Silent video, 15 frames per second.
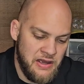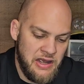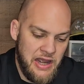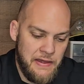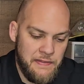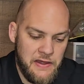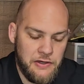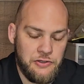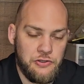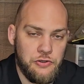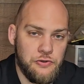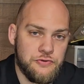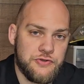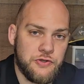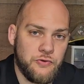And then
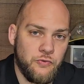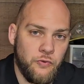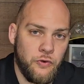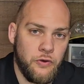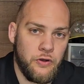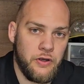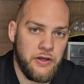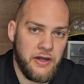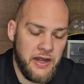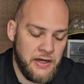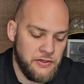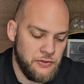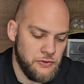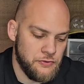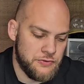user 1
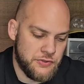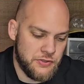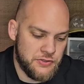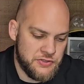and user